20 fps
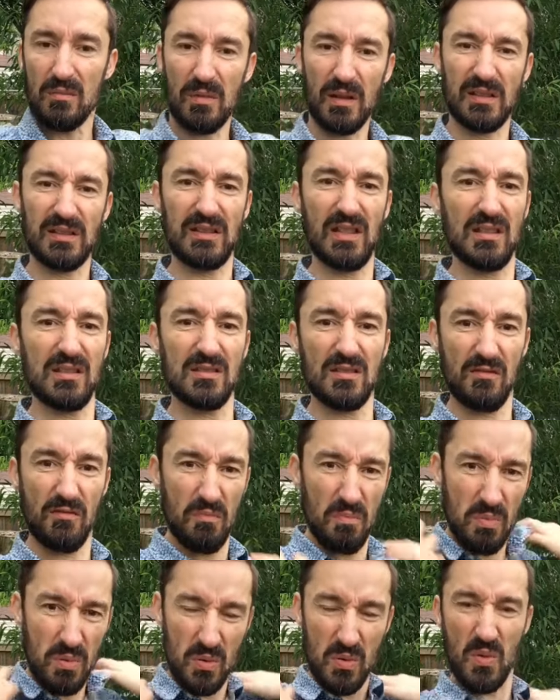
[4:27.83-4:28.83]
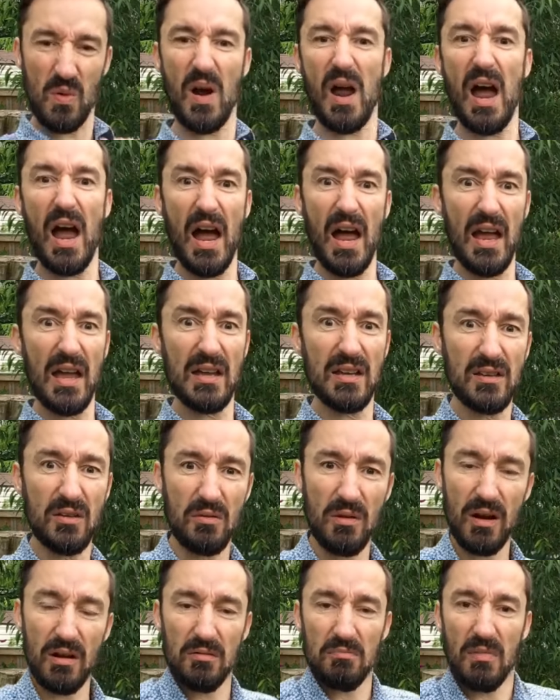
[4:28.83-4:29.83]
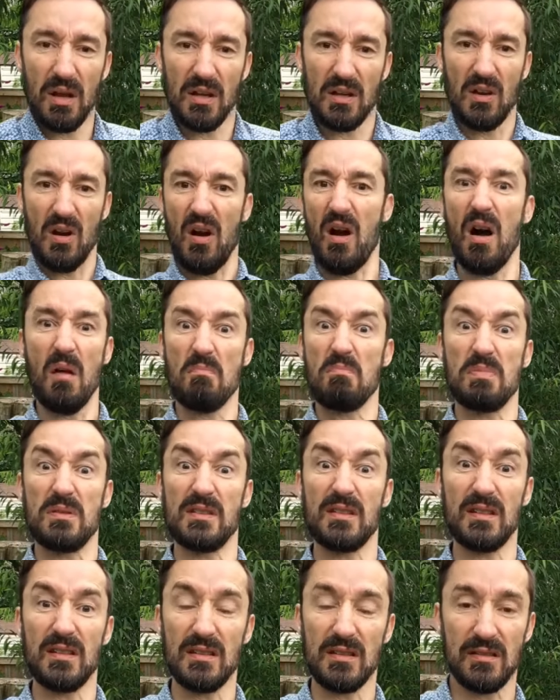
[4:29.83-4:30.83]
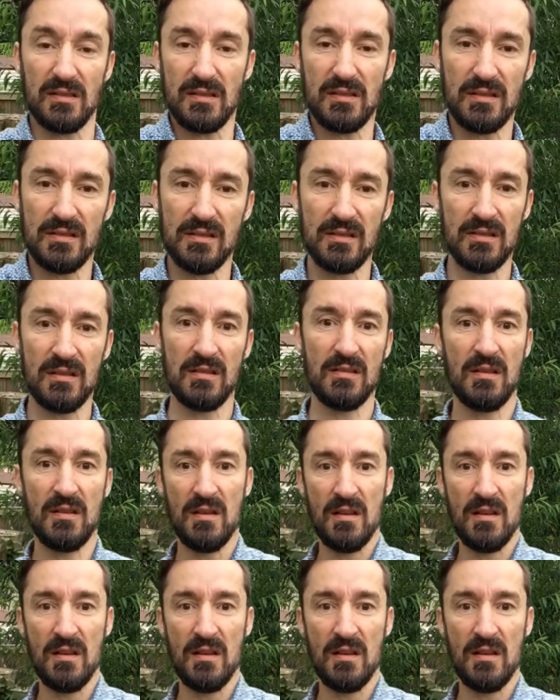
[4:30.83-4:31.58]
My sense of pride around my competence.